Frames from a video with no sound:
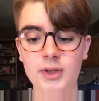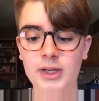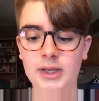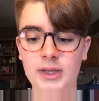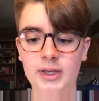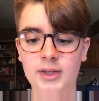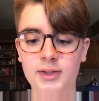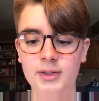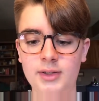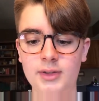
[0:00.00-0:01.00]

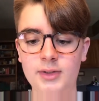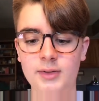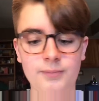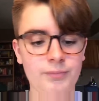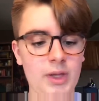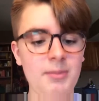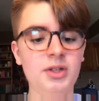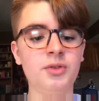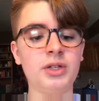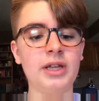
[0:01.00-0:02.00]
I
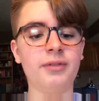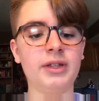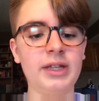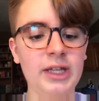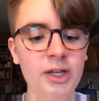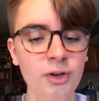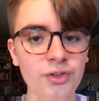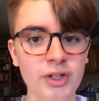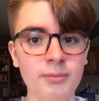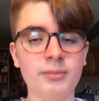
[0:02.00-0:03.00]
mean, you can definitely hear
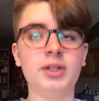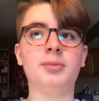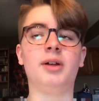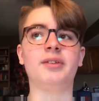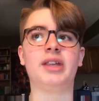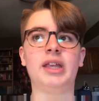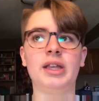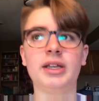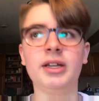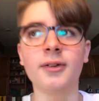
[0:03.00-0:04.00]
them. You probably
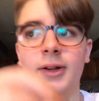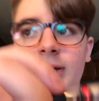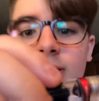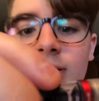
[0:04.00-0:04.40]
can't hear it.